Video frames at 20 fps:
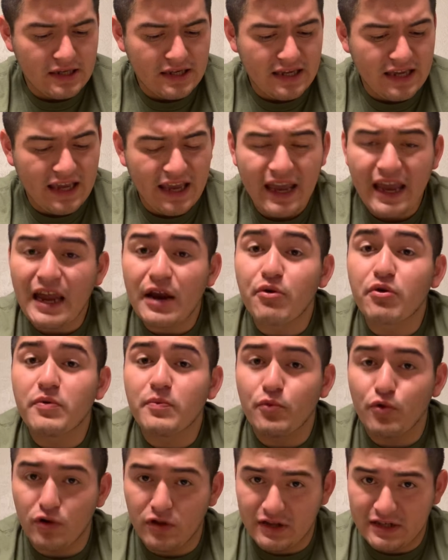Carey
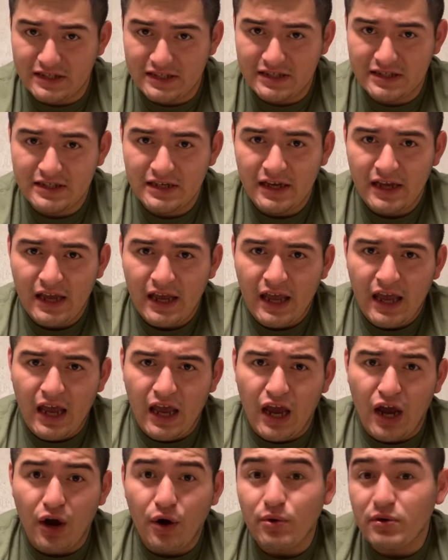Mullis,
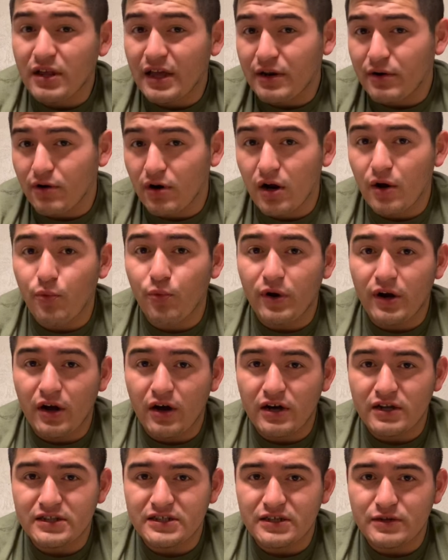who later on went
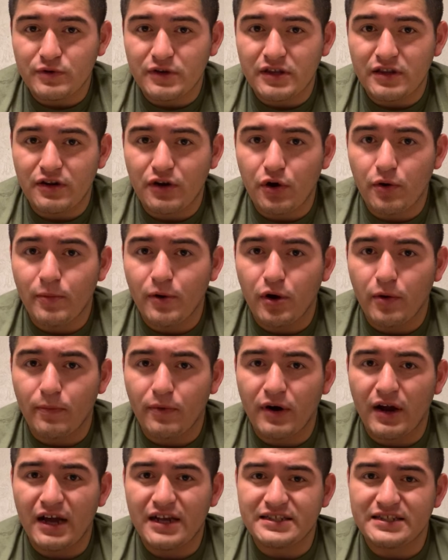on to win the Nobel
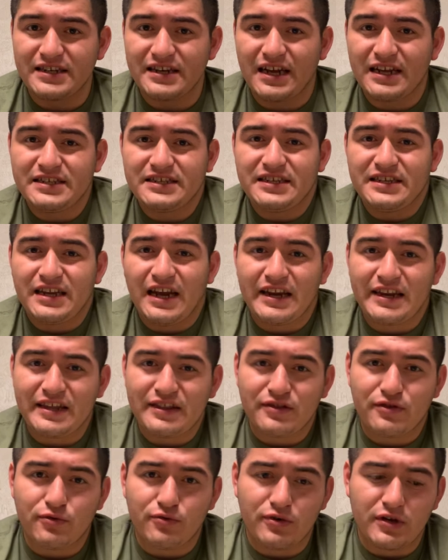Prize in
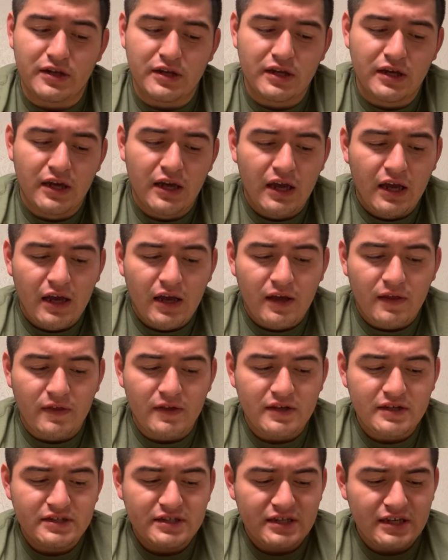1993.
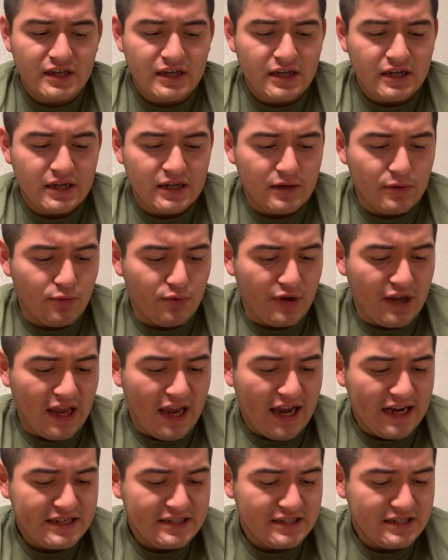This
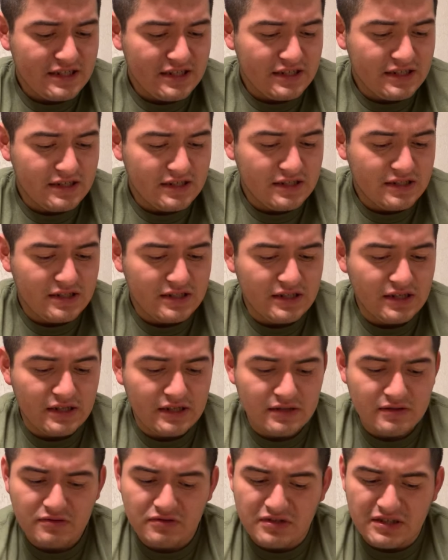reaction
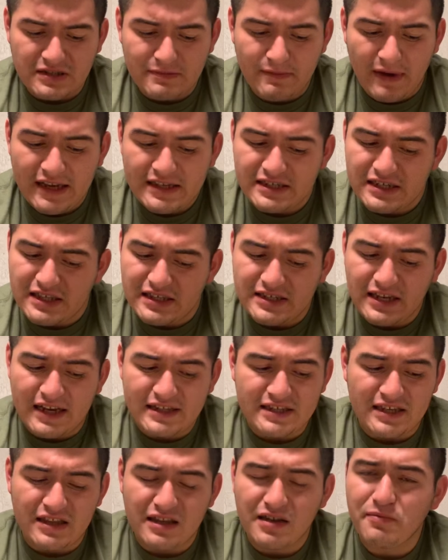basically
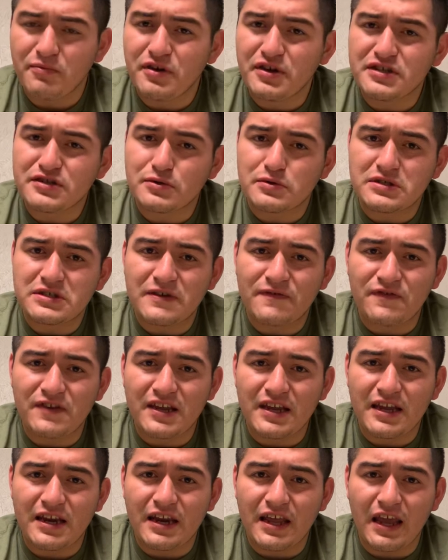takes a limited source of
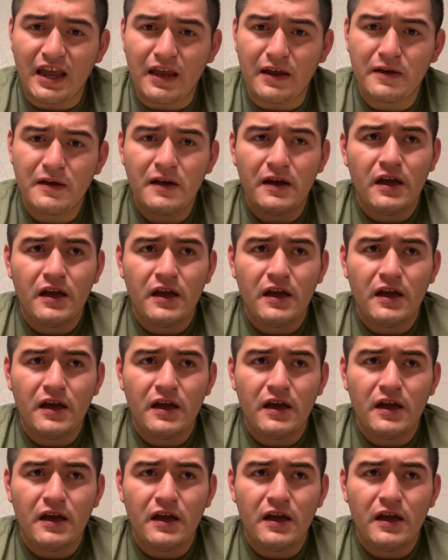DNA